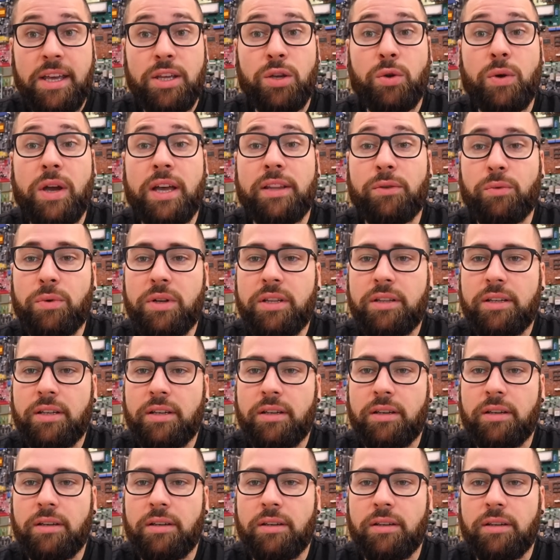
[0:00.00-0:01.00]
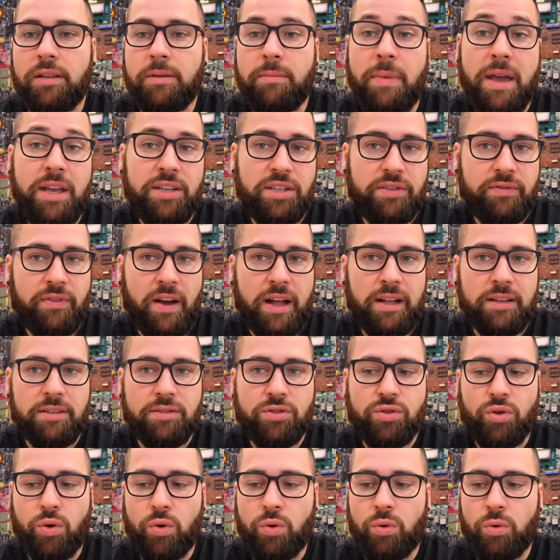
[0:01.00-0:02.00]
you can read uh, image
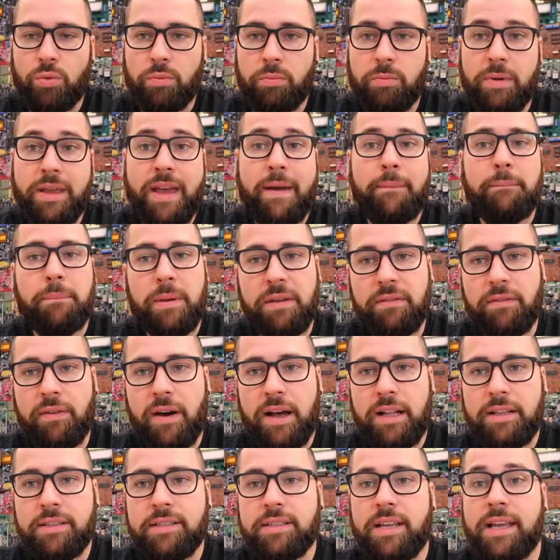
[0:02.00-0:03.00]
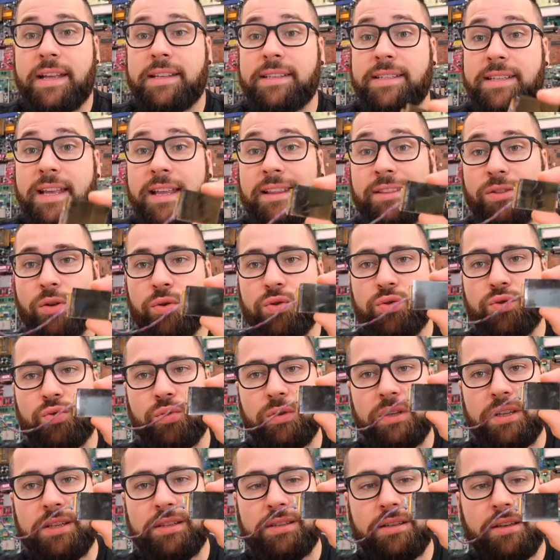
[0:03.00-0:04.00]
files, so BMP files and send those
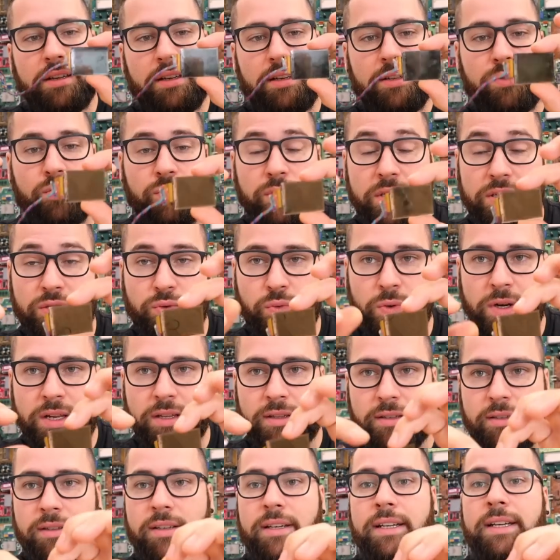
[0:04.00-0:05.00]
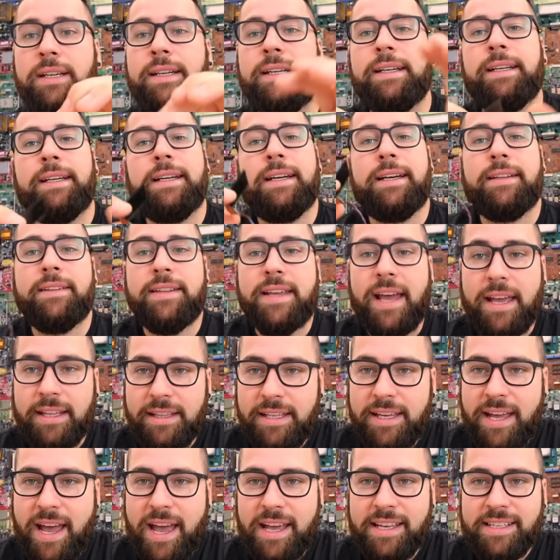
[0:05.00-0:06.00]
to this, uh, to this screen. The
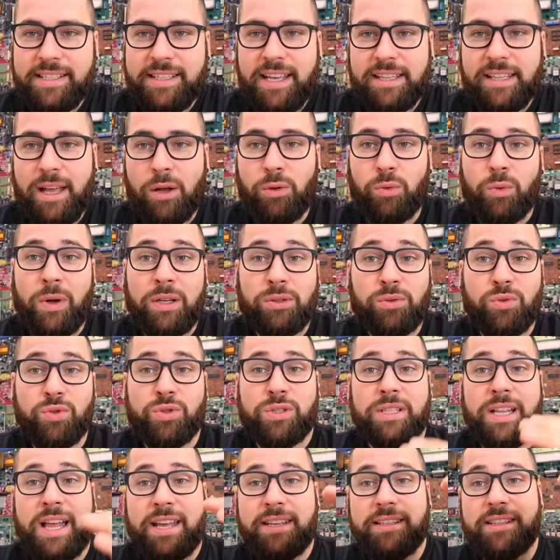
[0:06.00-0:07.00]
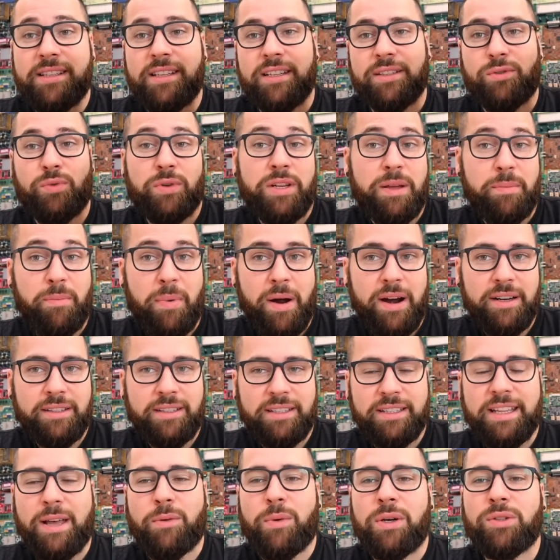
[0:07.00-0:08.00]
idea is that I want to slice the 3D
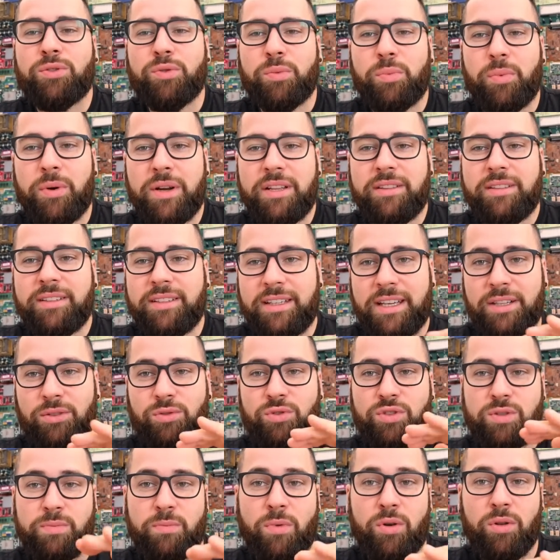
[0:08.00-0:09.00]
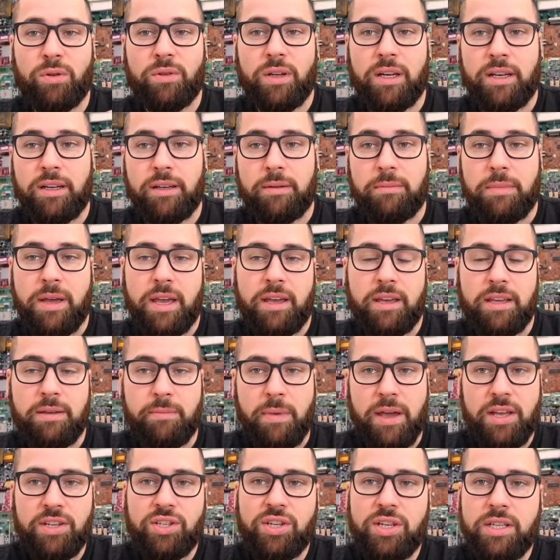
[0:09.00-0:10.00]
part that I want to print into small uh,
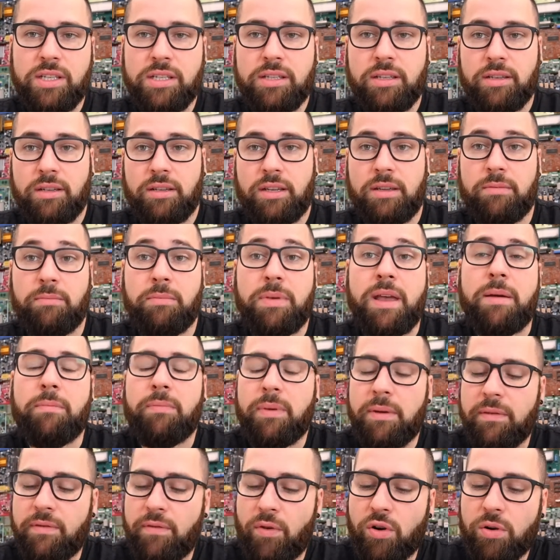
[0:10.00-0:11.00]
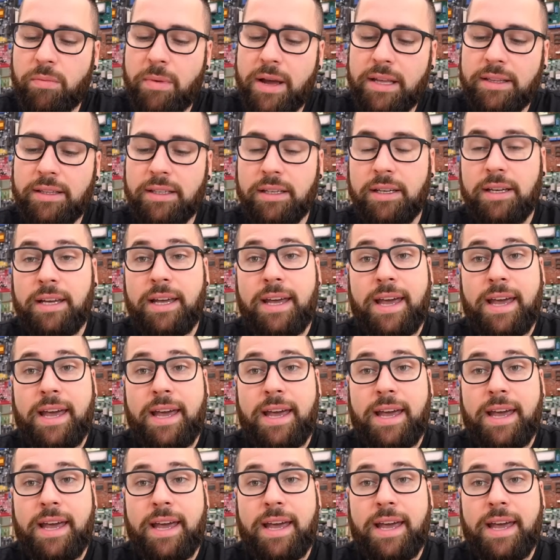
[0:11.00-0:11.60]
images in BMP format